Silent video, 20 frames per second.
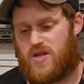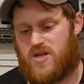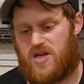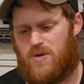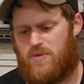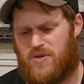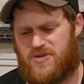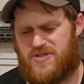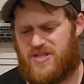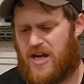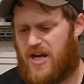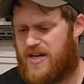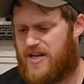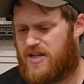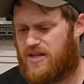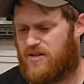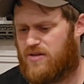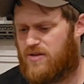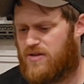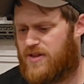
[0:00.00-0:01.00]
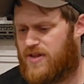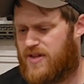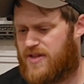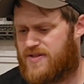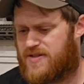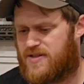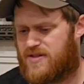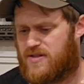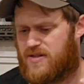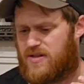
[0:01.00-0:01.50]
Couple tiny little
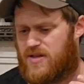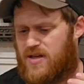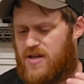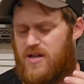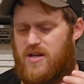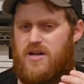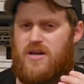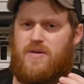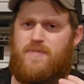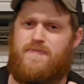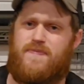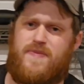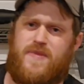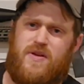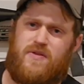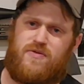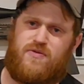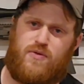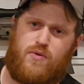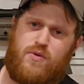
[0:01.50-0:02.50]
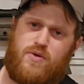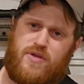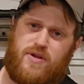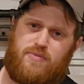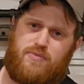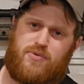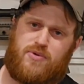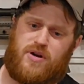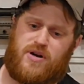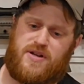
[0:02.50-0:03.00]
things for
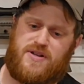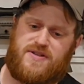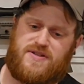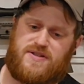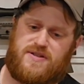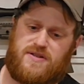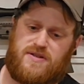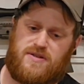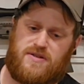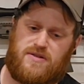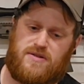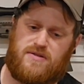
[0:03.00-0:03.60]
the price.